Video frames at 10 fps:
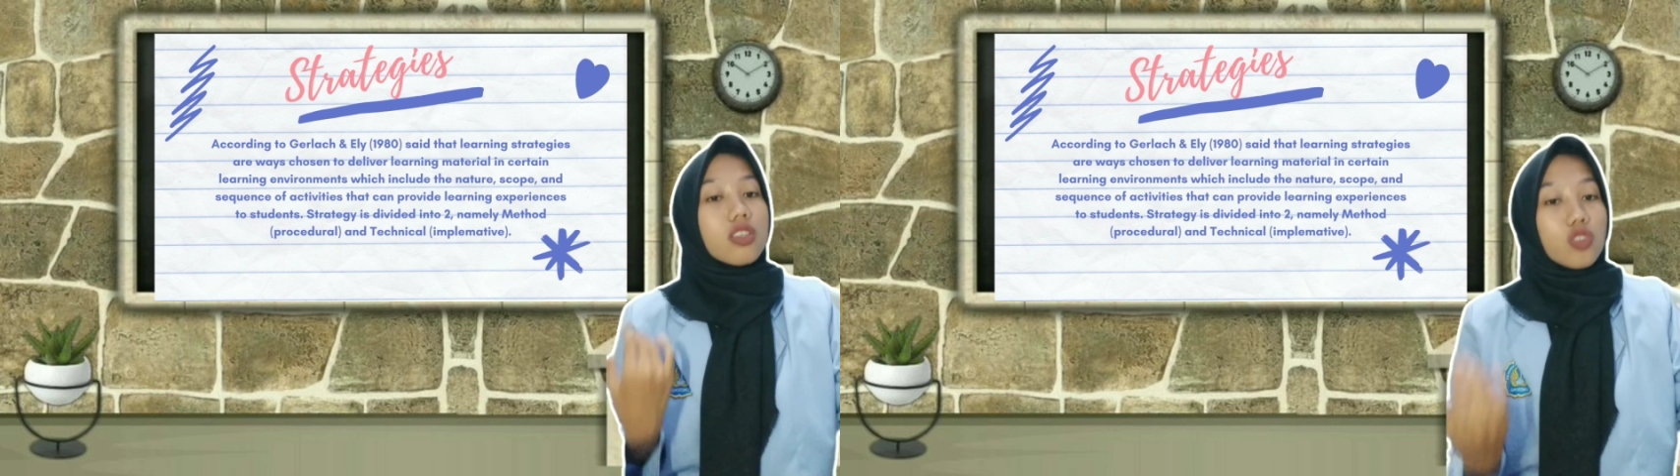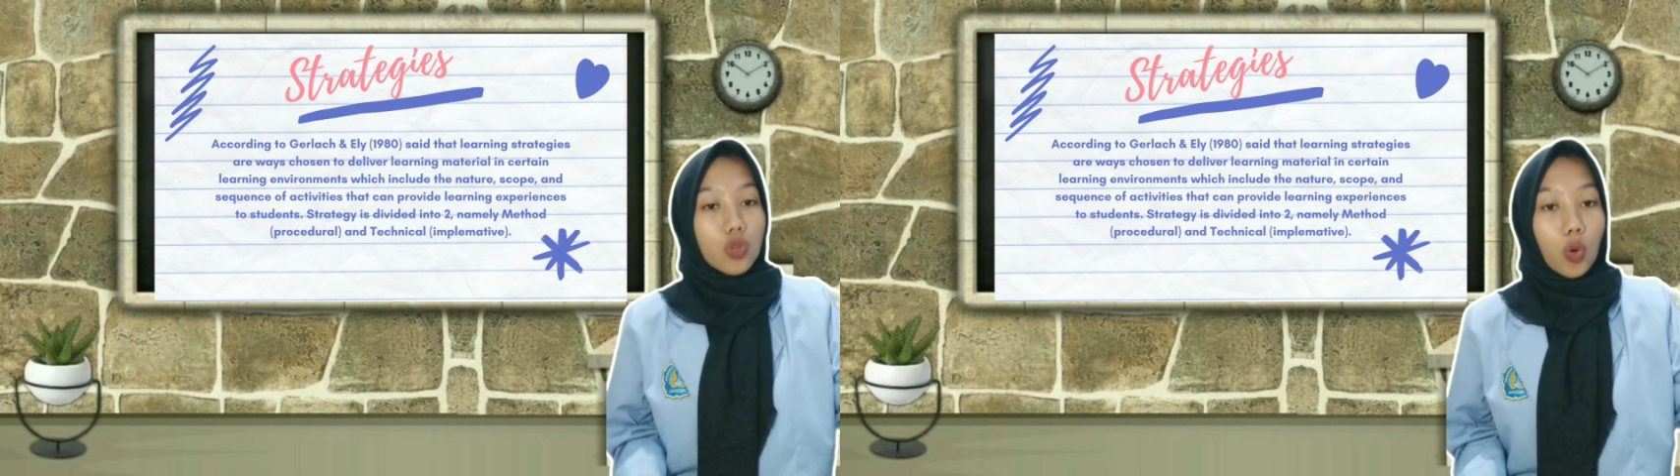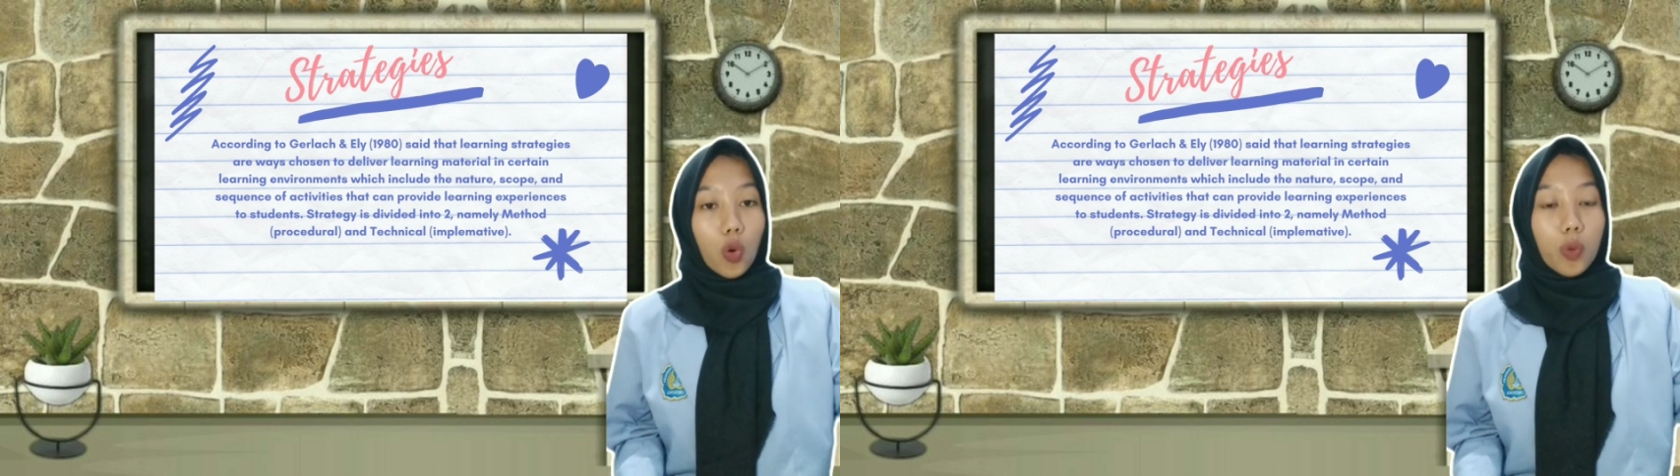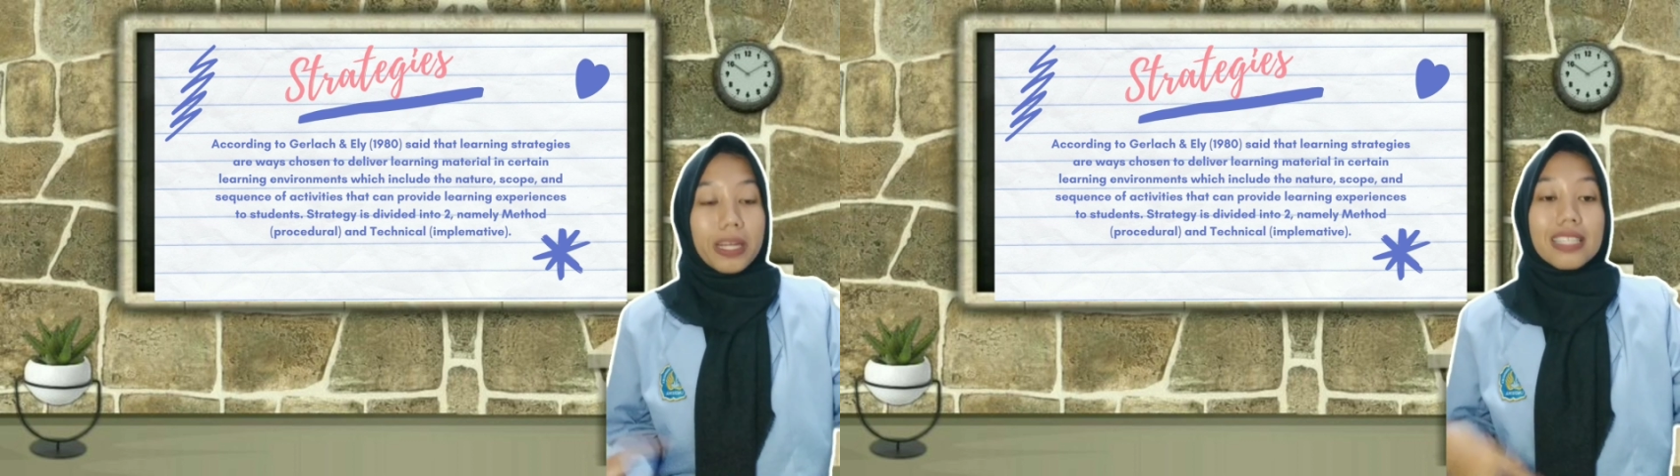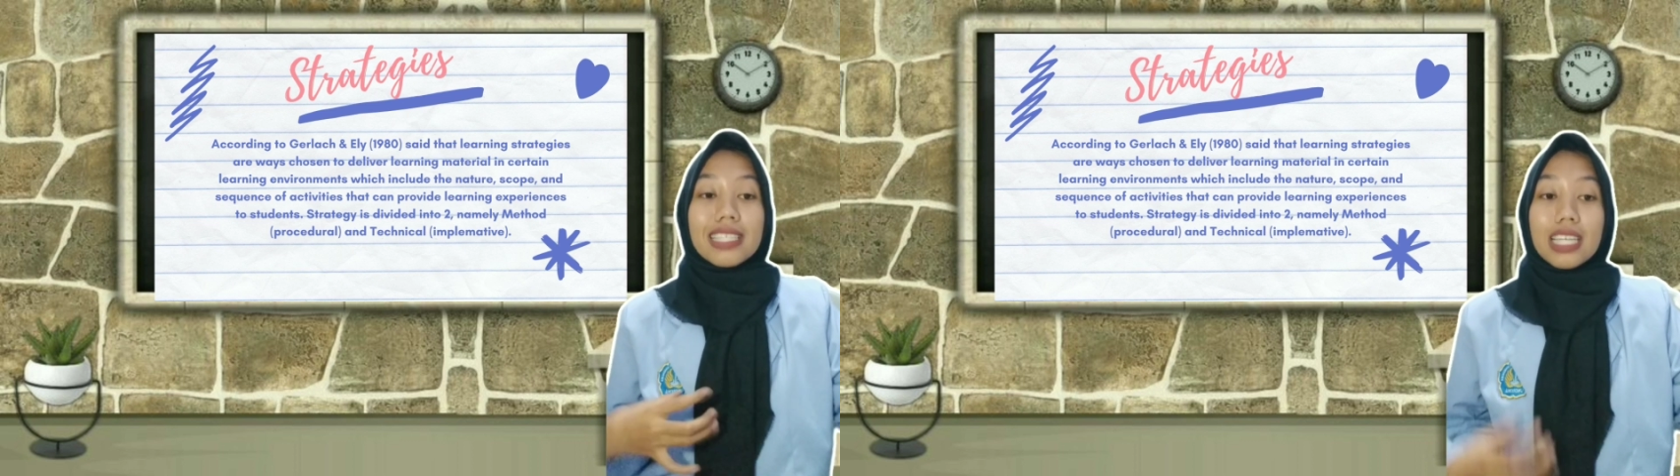scope,
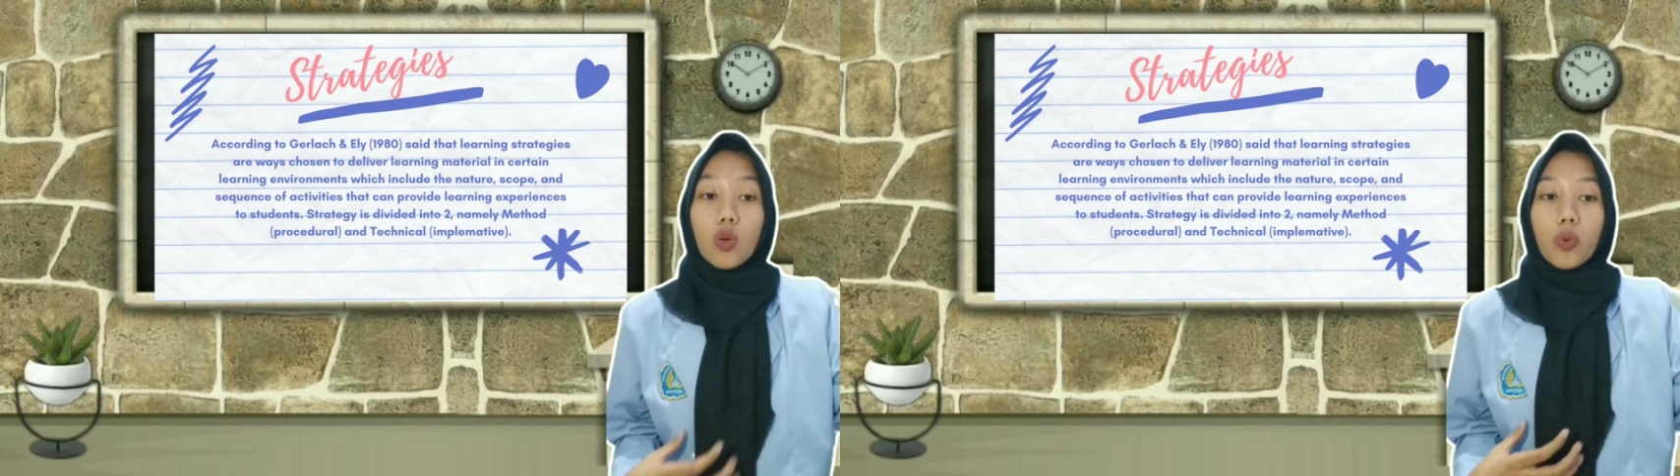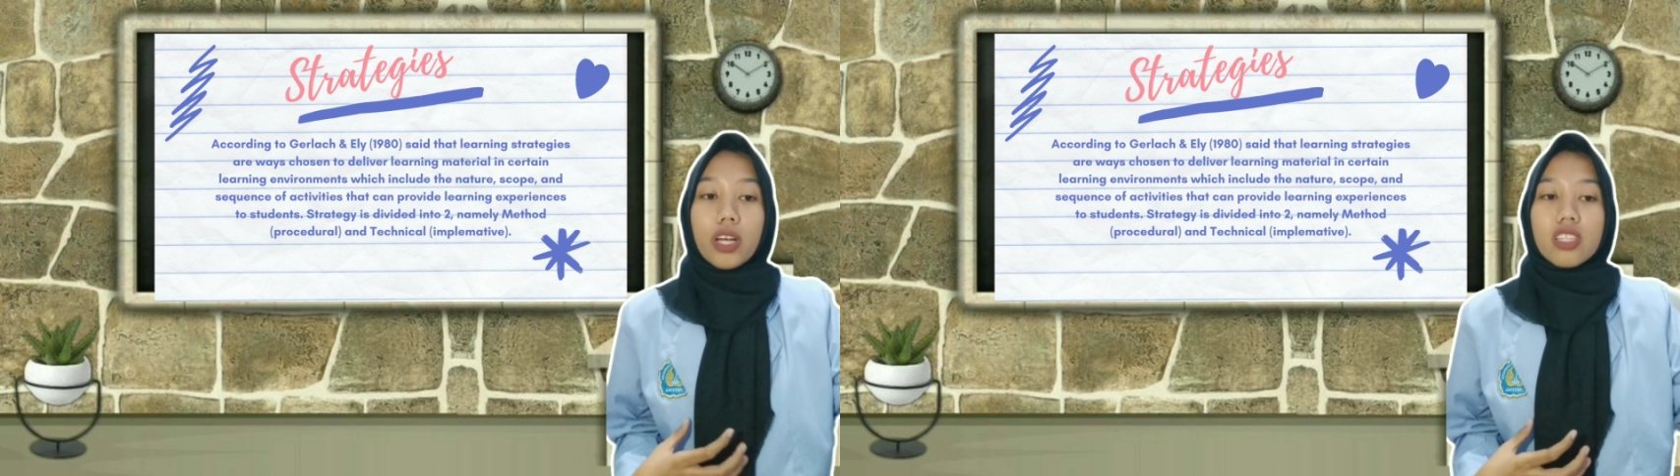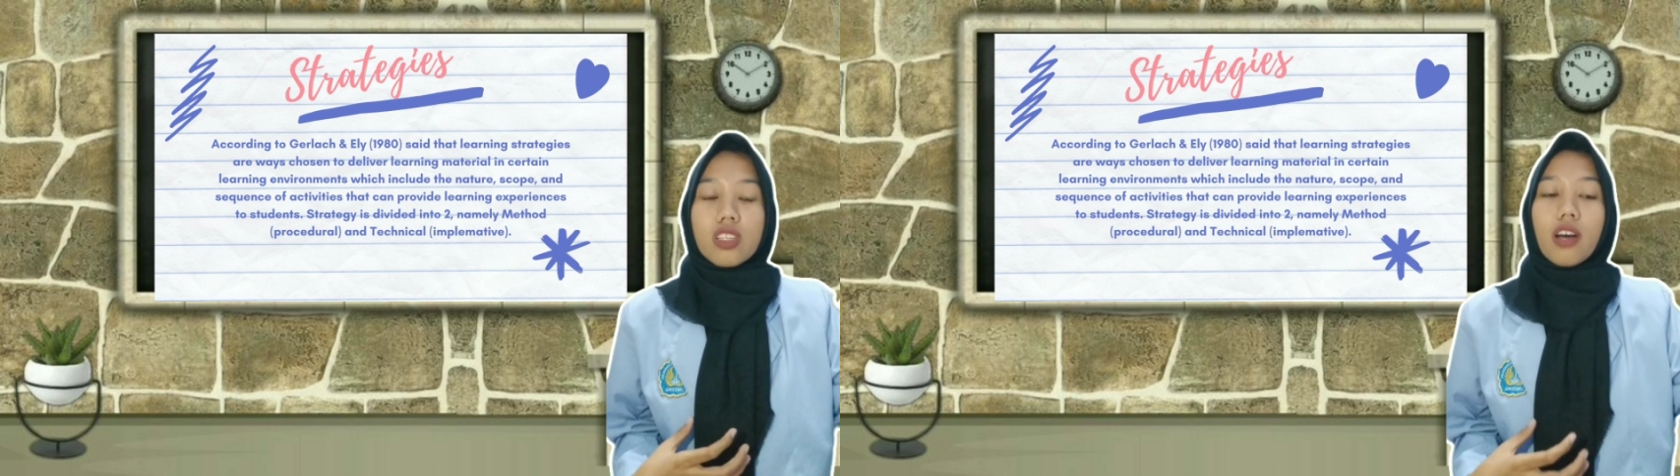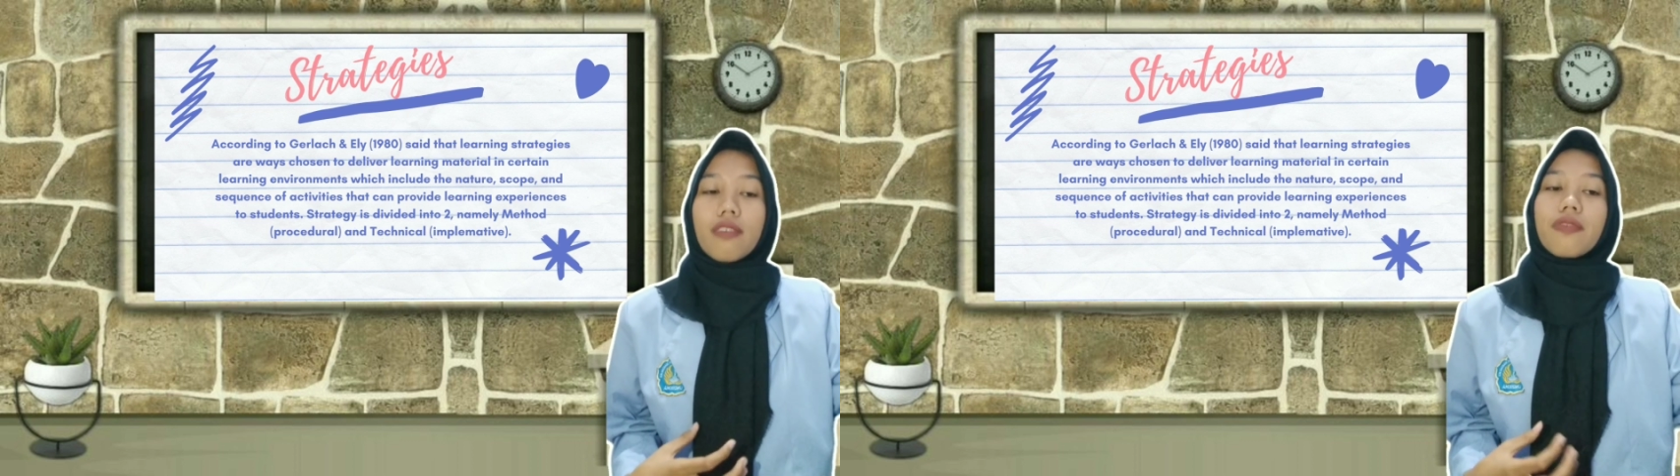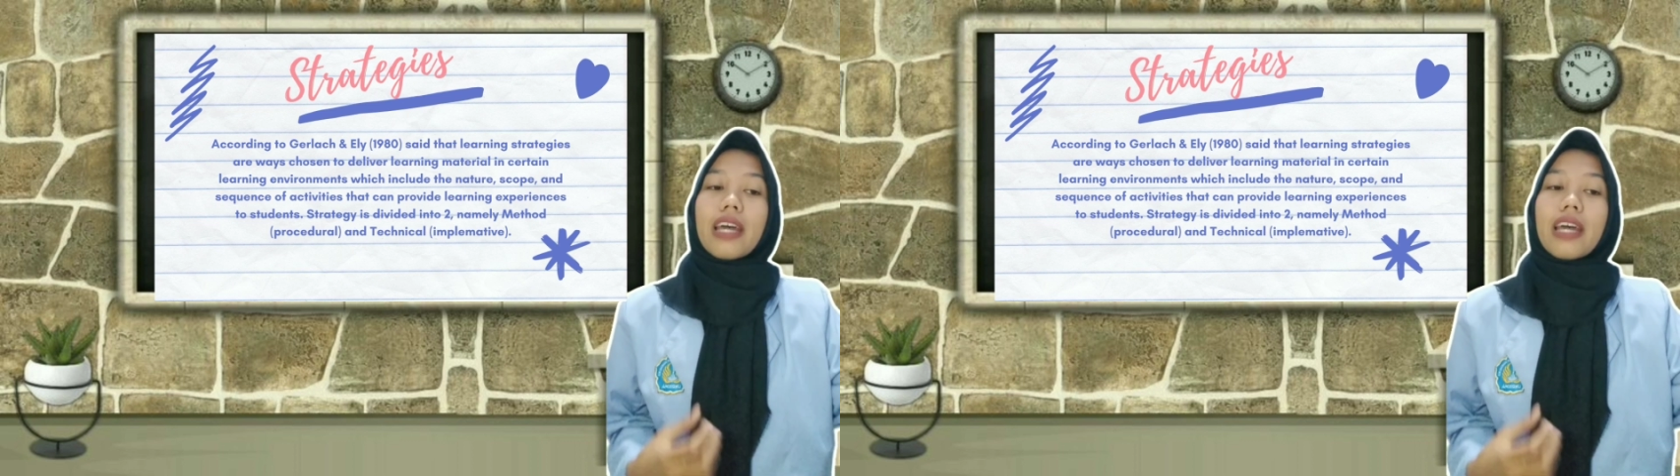and sequence of